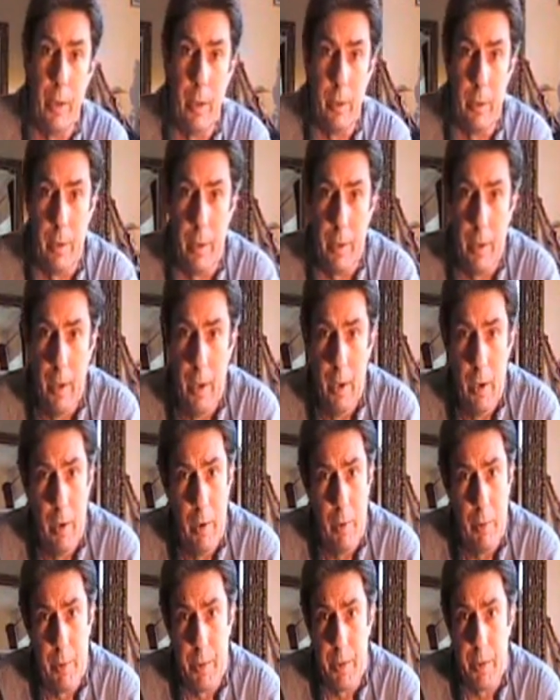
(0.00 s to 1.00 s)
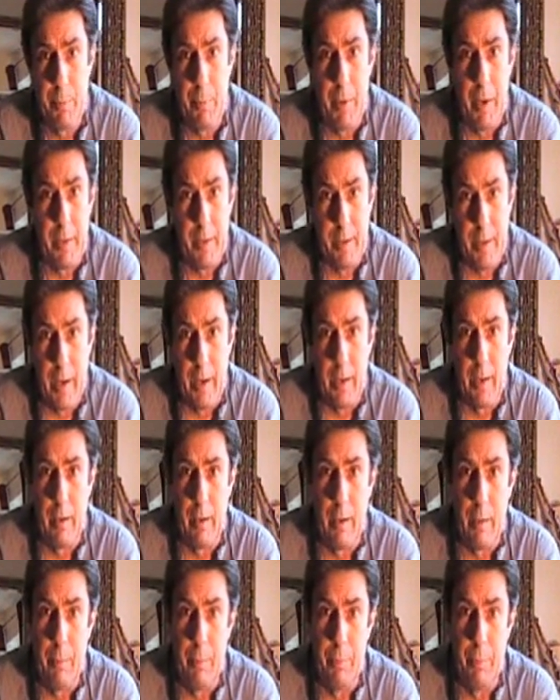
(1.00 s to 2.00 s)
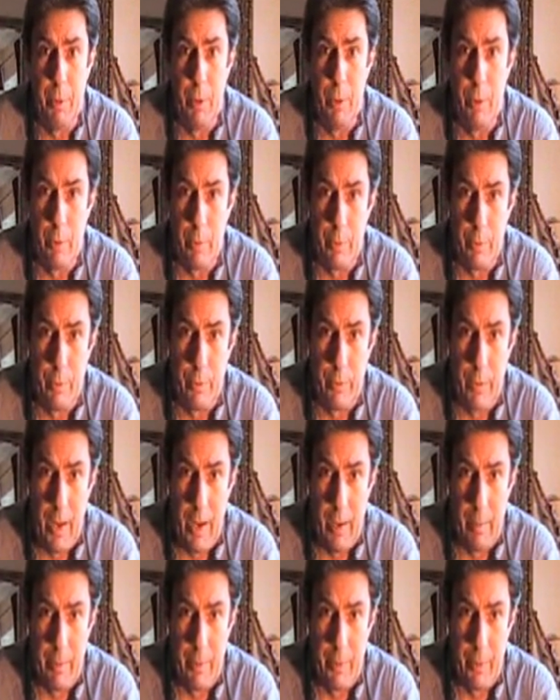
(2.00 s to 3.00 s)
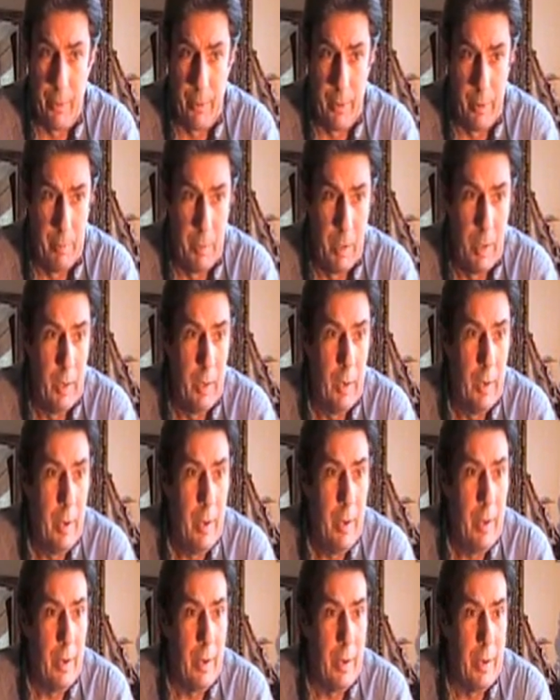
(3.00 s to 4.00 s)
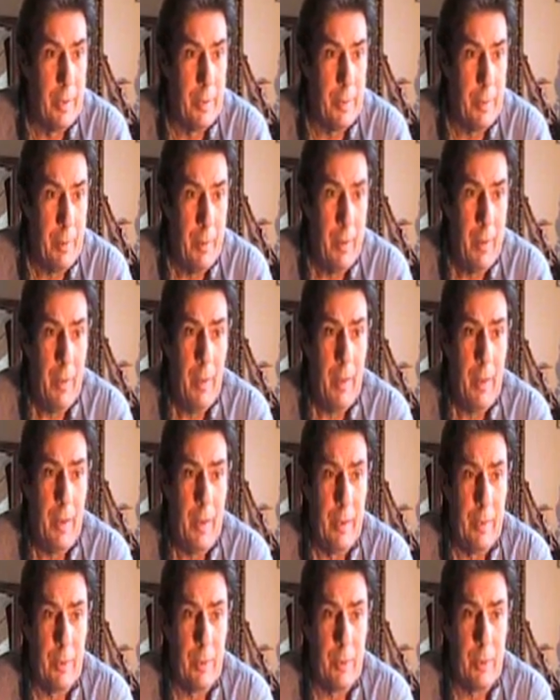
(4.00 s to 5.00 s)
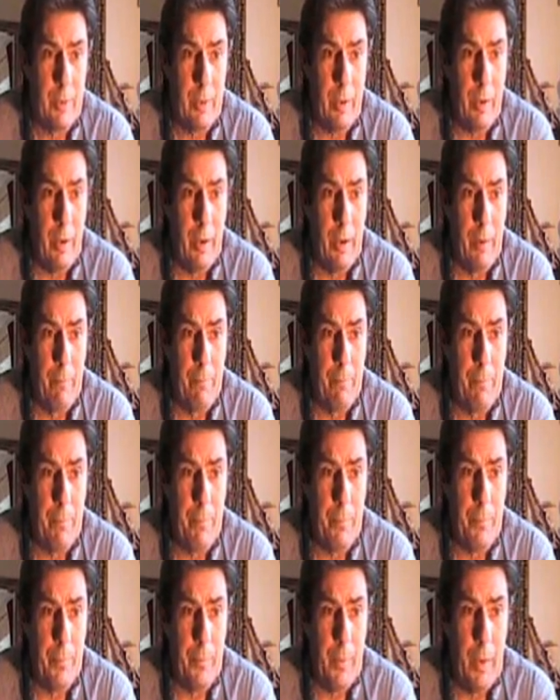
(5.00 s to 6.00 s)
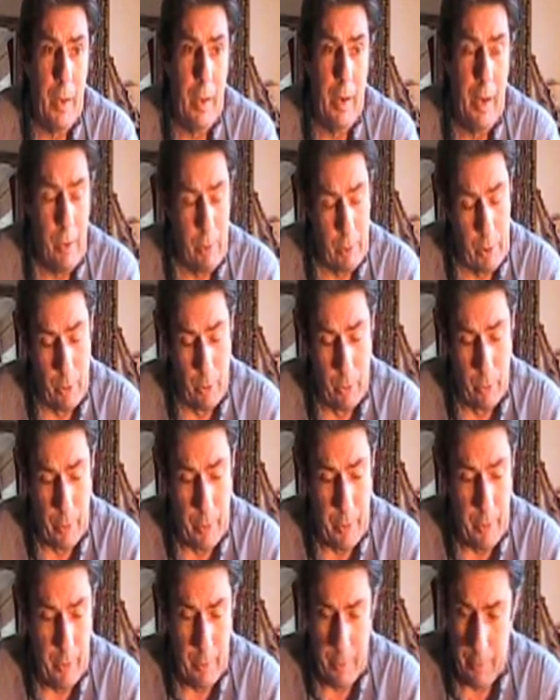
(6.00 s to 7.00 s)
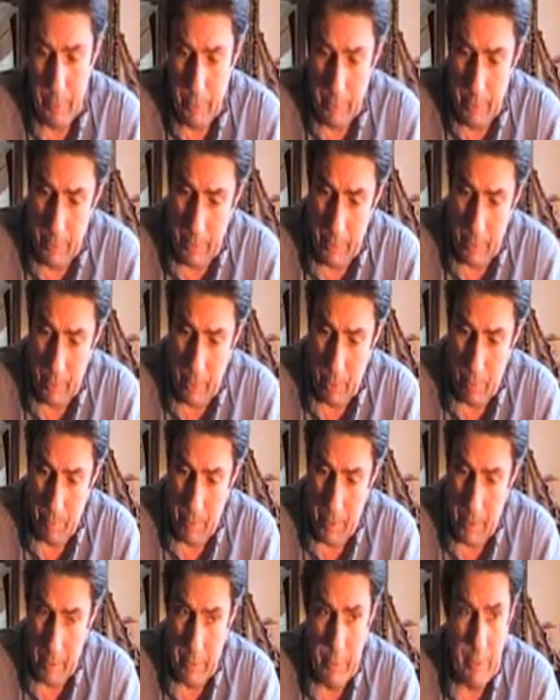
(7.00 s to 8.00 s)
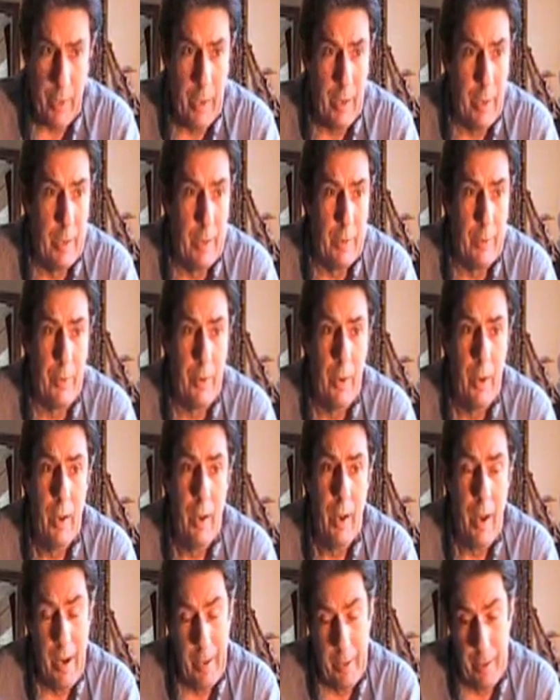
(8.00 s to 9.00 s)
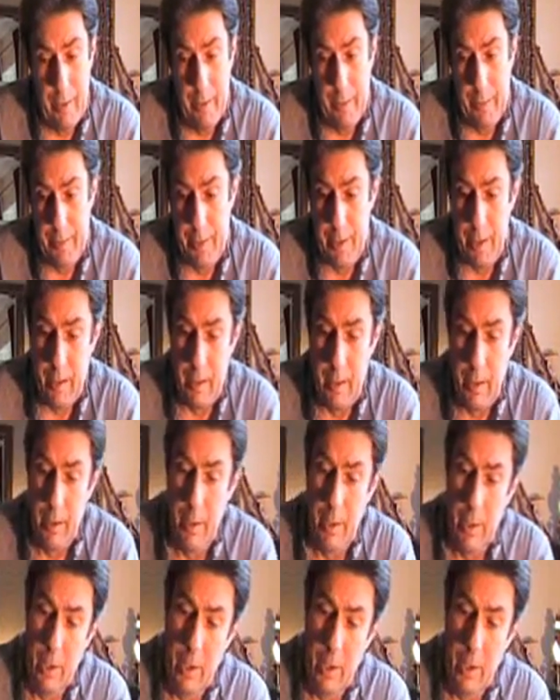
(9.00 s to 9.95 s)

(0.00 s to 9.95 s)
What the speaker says: feet high, spectacularly beautiful flowers on them. And it's an alkaloid compound, and it's aconitine.